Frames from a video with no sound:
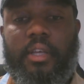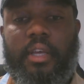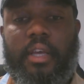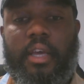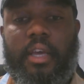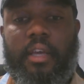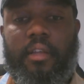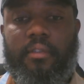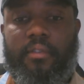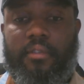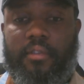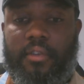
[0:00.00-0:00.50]

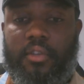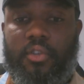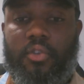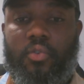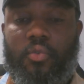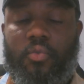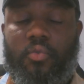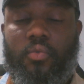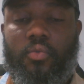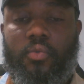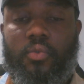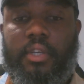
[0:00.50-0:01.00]

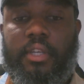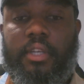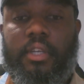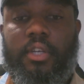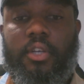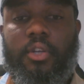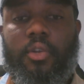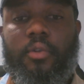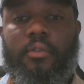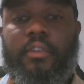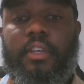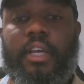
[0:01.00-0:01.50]
NTU in
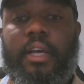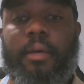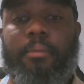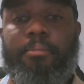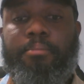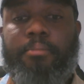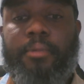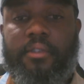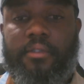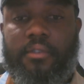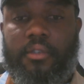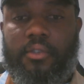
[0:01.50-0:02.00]
Nottingham
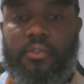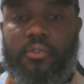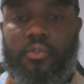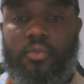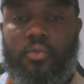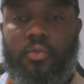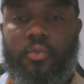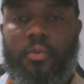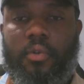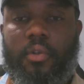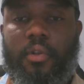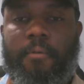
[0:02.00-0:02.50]
Business
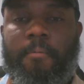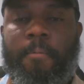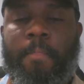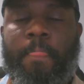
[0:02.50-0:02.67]
School